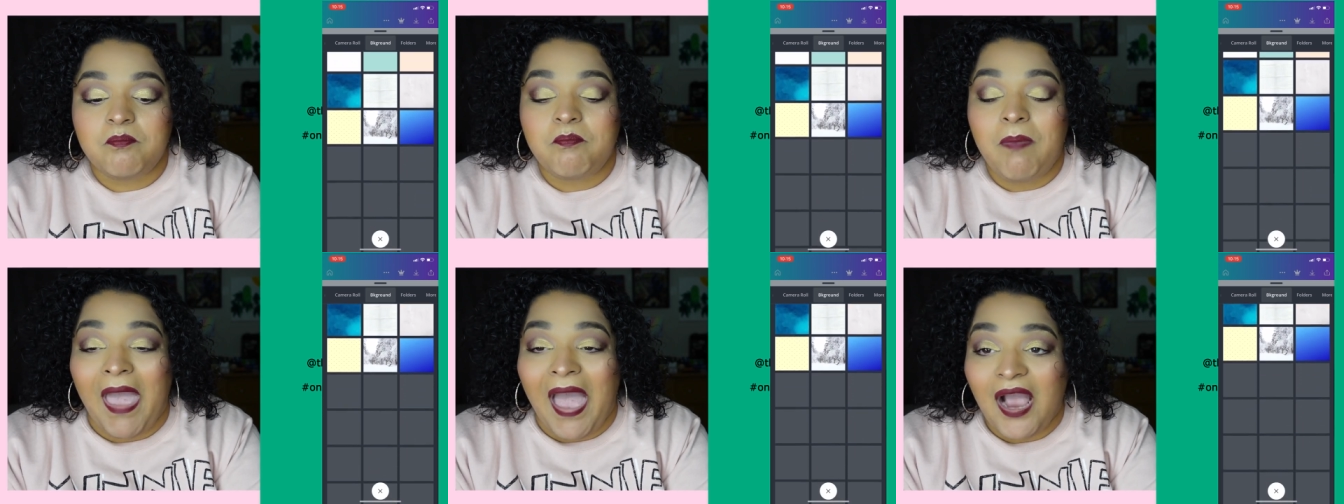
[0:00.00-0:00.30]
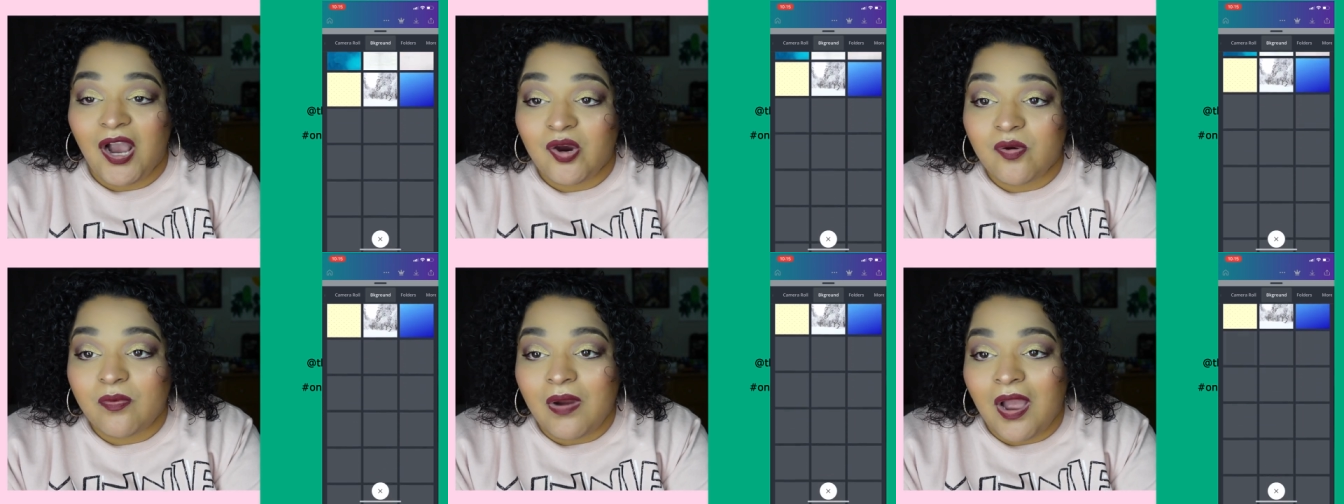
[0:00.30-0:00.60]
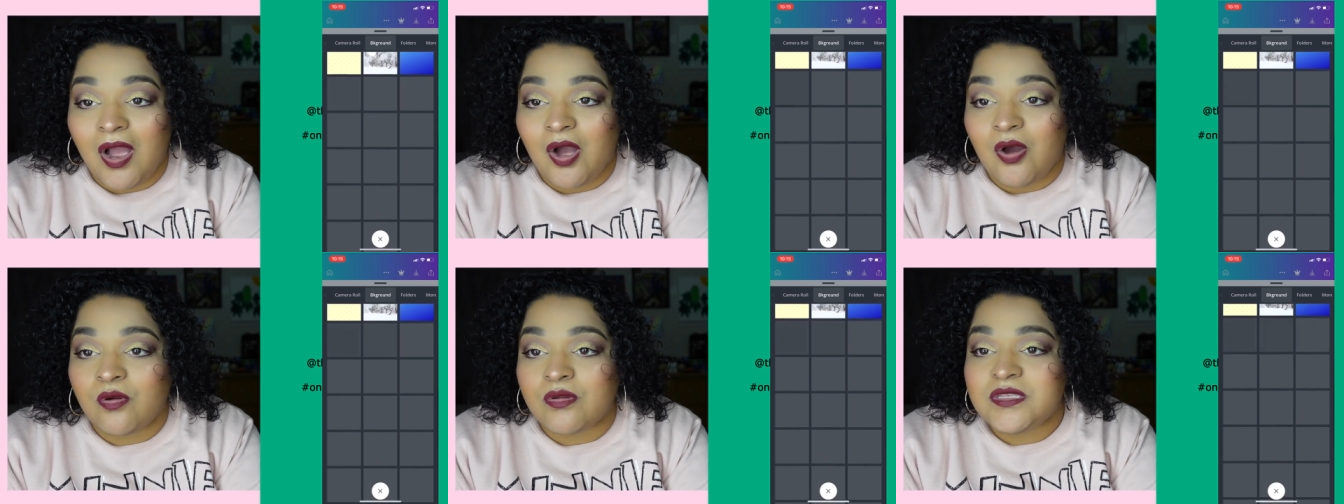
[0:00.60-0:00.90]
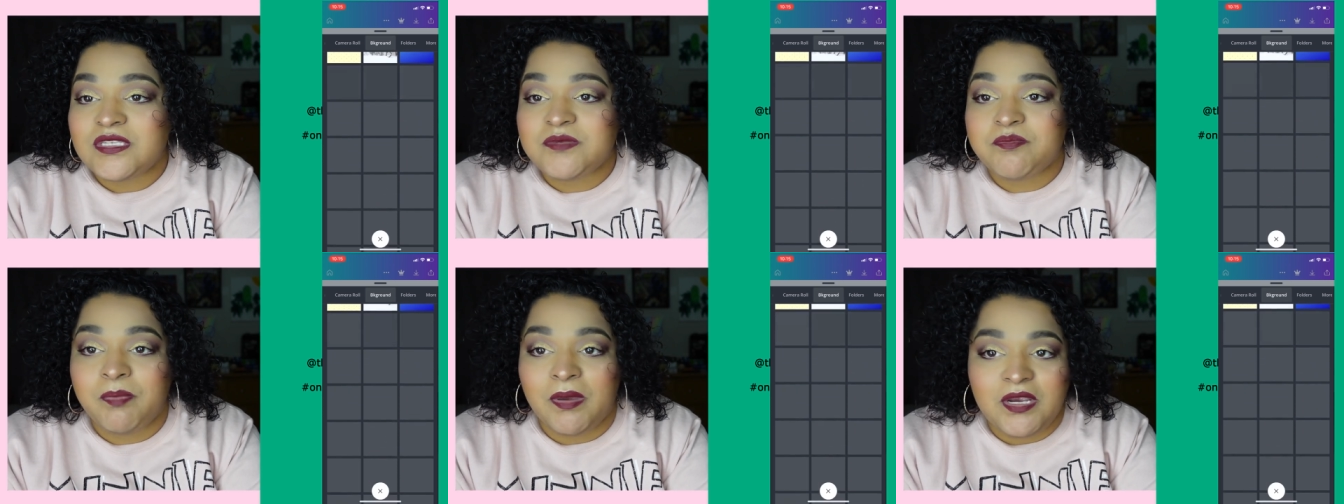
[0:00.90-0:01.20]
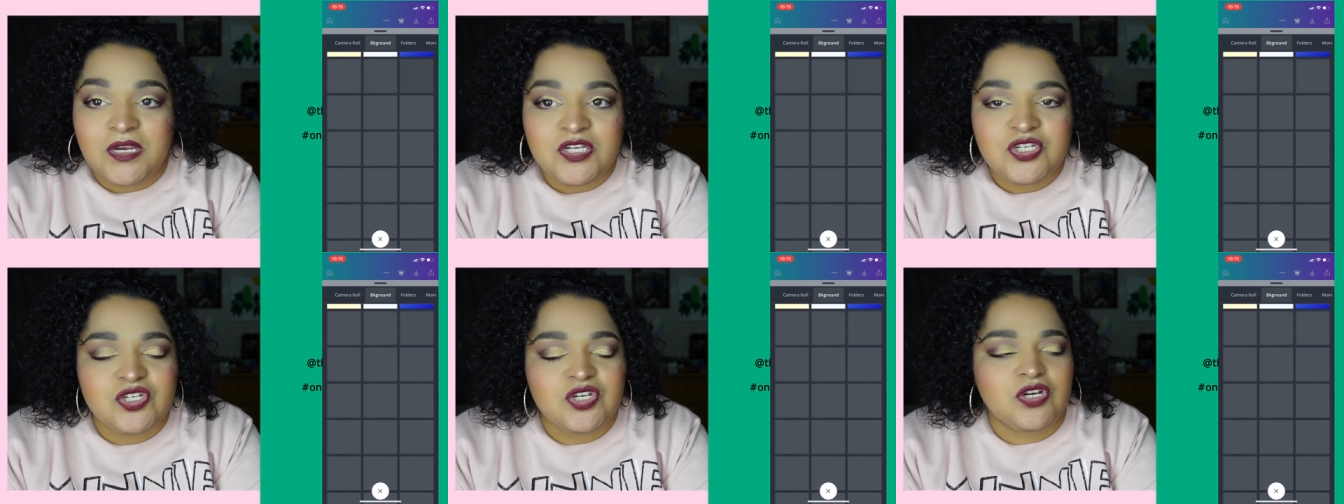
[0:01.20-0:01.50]
backgrounds,
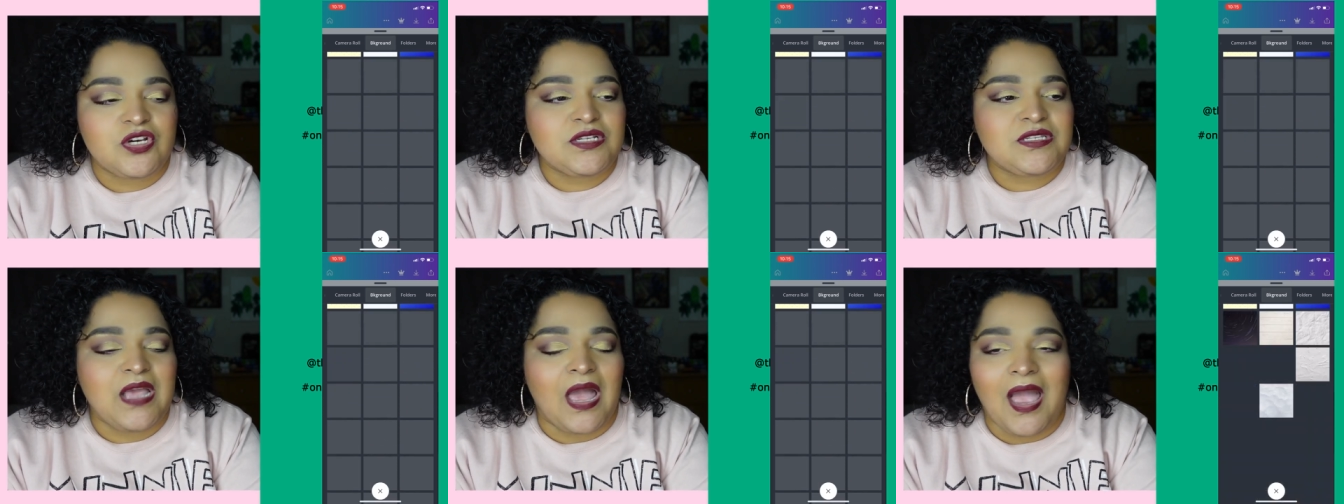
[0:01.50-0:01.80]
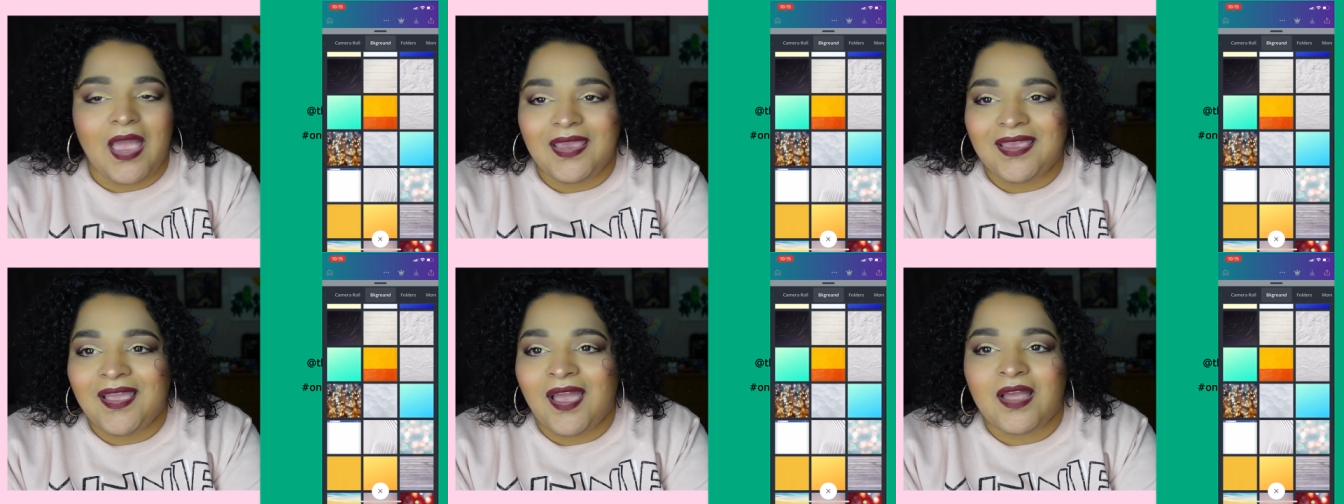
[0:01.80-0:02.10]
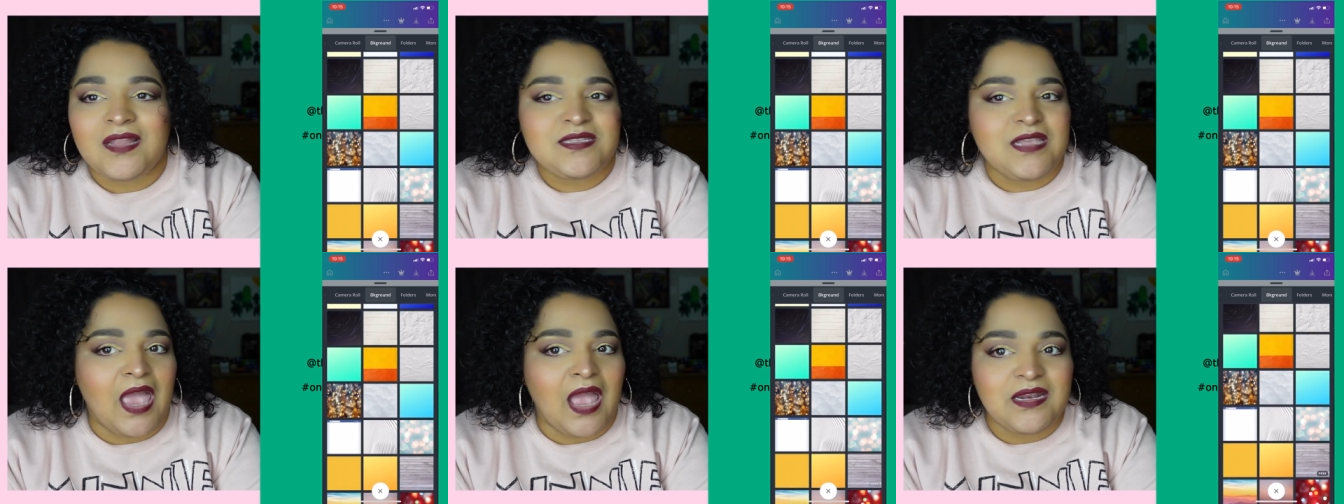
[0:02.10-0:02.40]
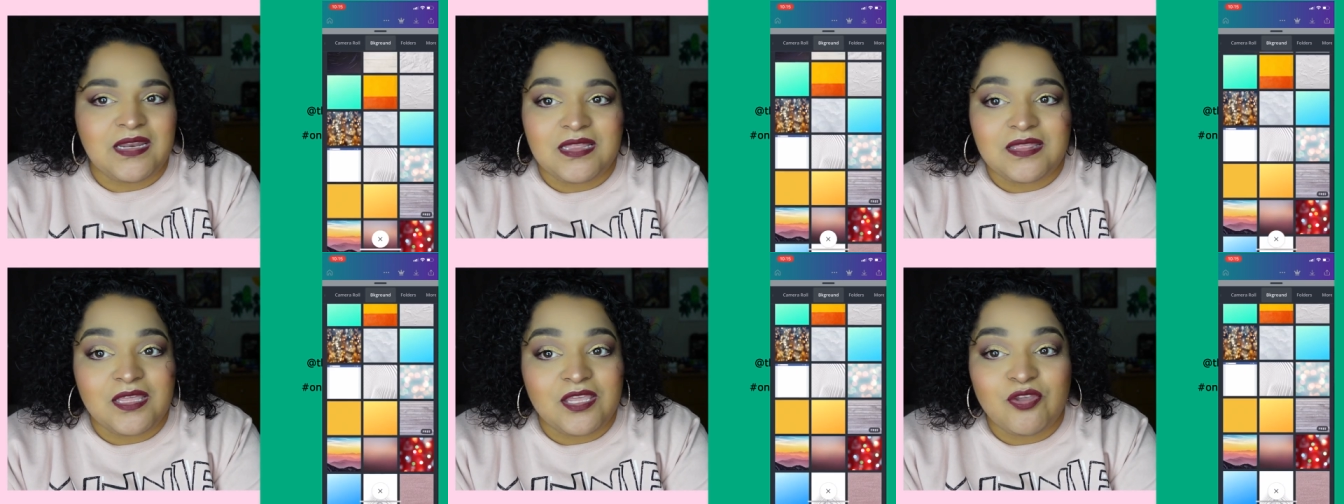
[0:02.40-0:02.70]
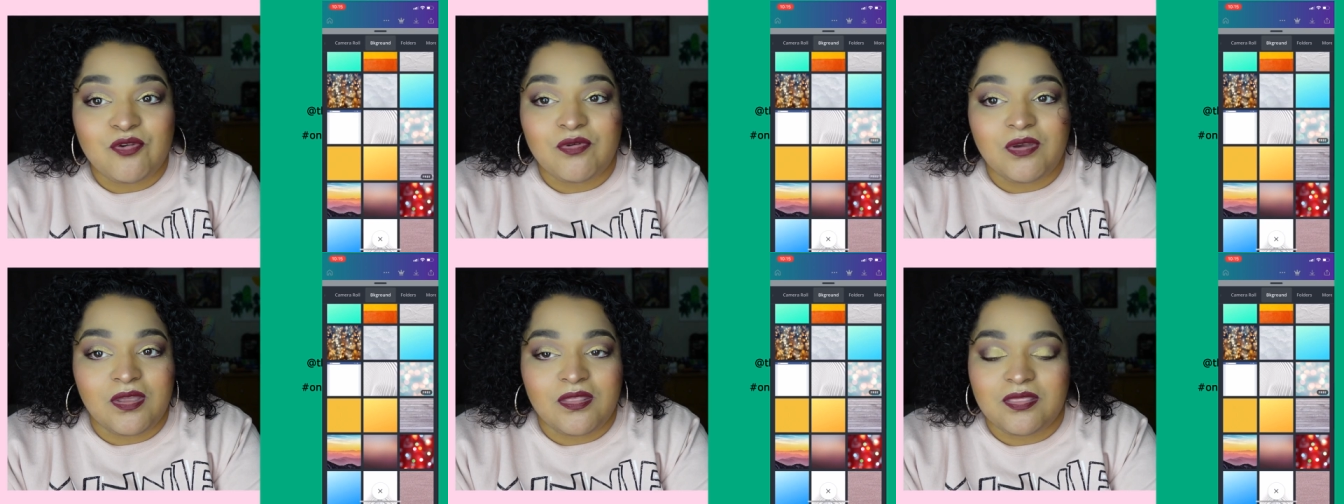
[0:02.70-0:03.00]
pictures, icons,
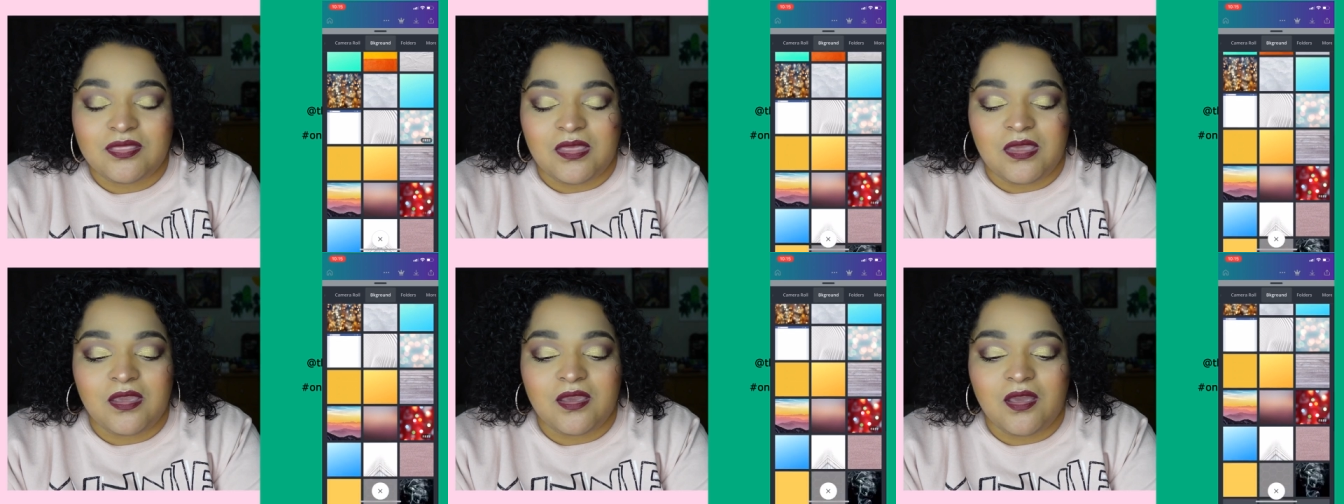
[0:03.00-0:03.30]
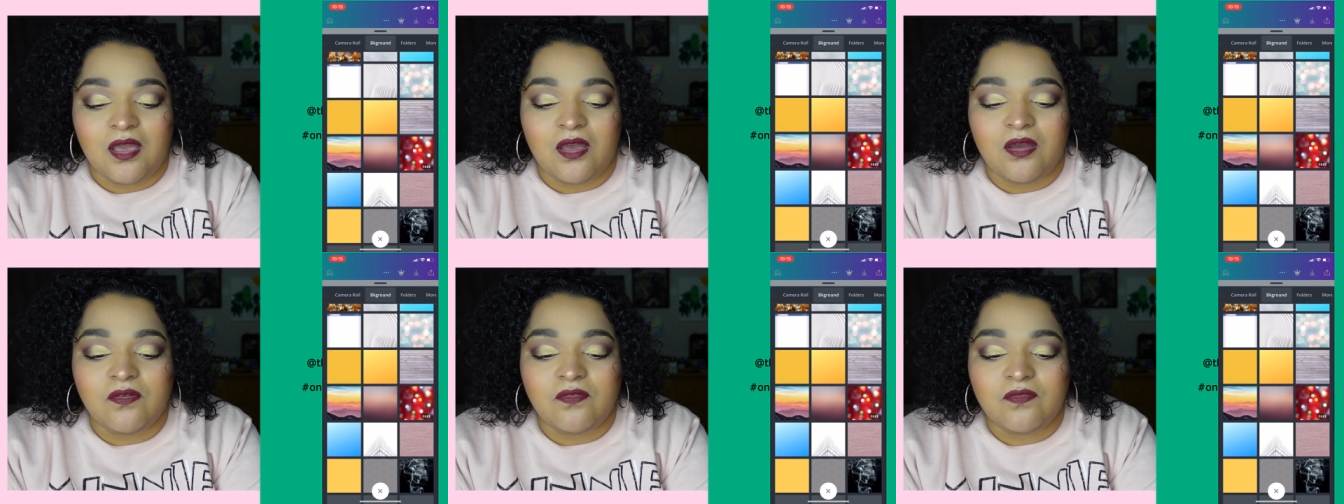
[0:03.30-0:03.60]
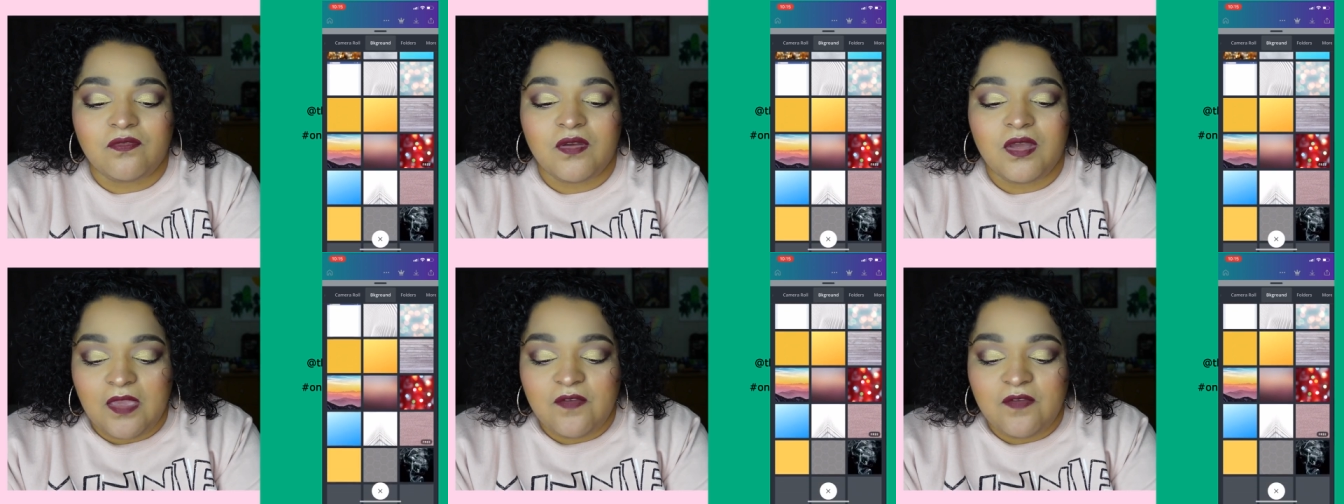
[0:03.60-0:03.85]
anything you can think of.